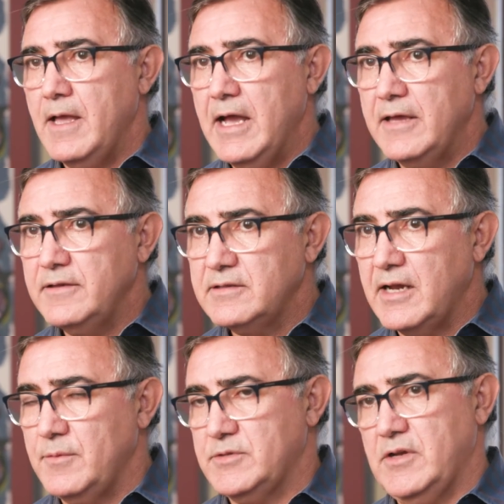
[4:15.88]
Other
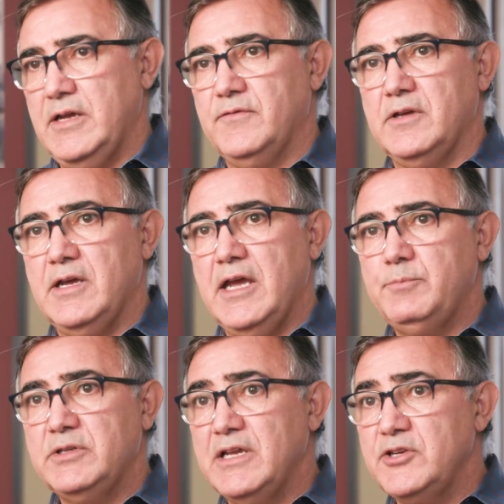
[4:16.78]
times, however, a
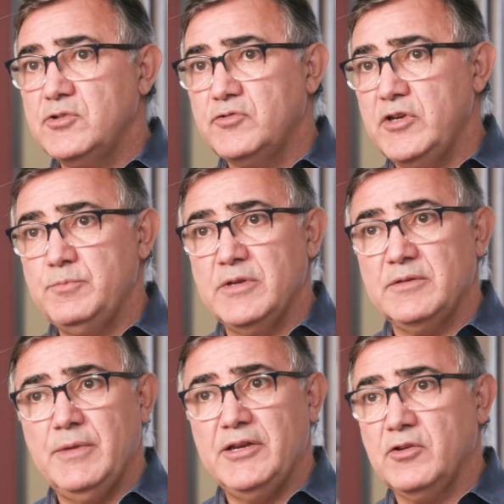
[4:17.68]
potential
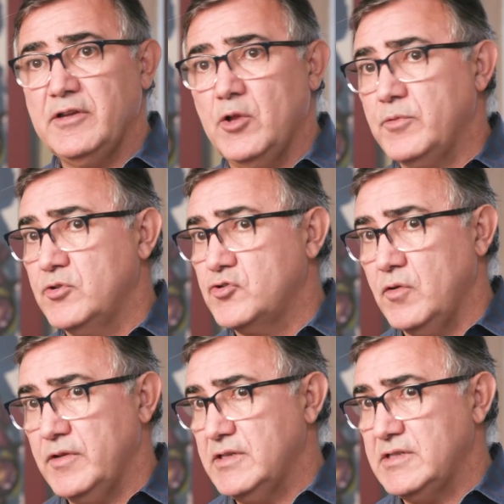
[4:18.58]
treatment may not help
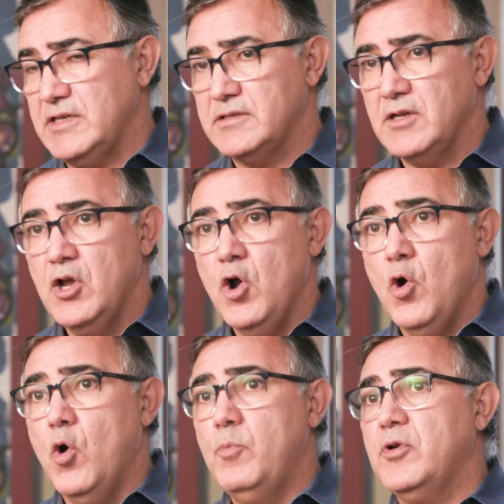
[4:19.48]
control the disease
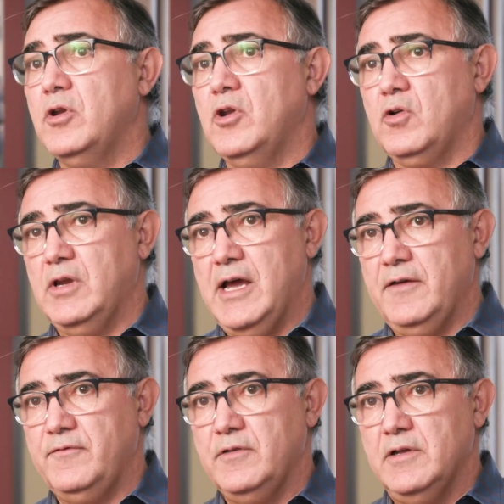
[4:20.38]
or prolong
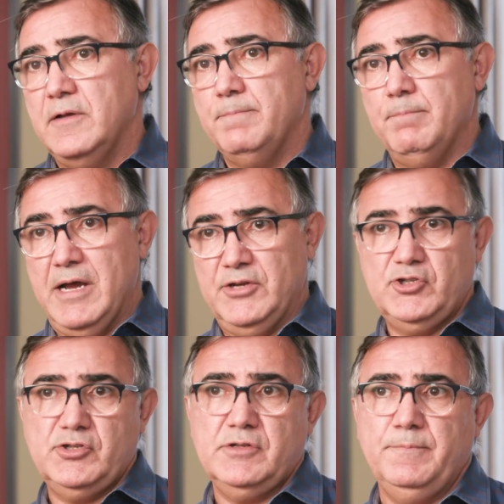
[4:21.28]
life
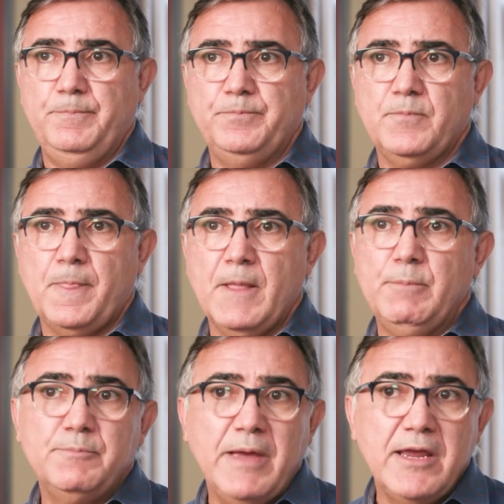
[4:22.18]
much,
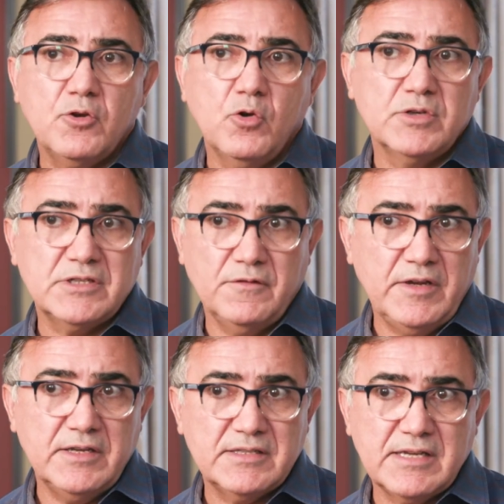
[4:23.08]
but may cause
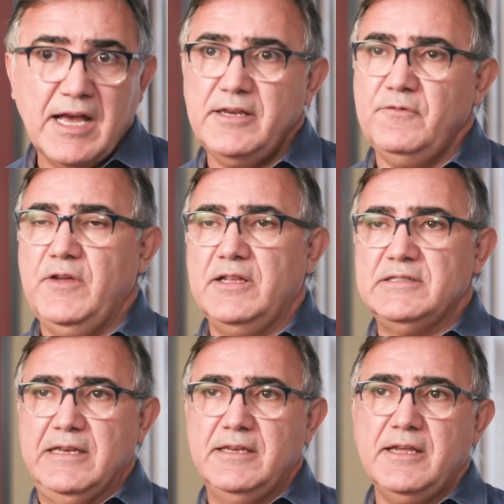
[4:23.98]
severe side effects
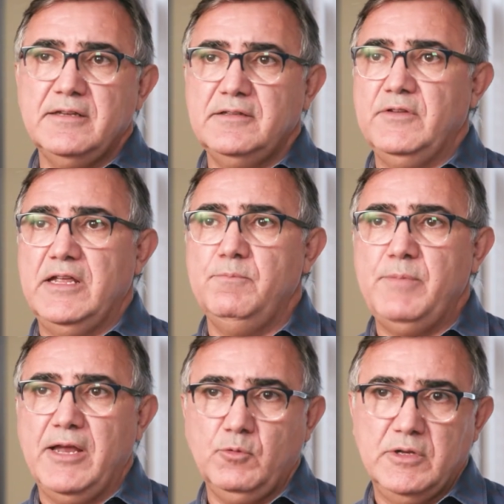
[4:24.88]
and negatively
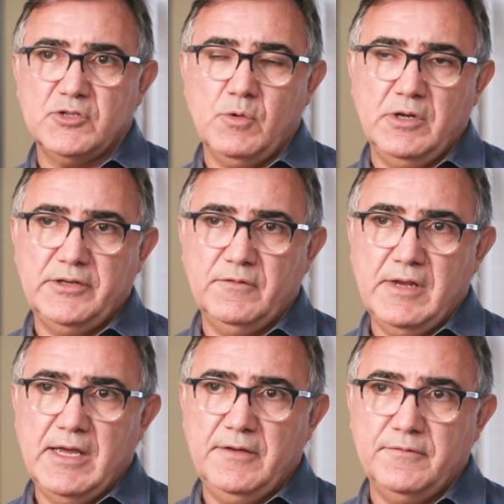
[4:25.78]
impact one's quality of
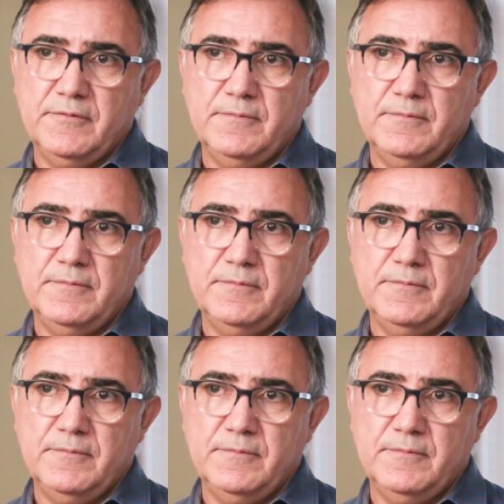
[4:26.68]
life.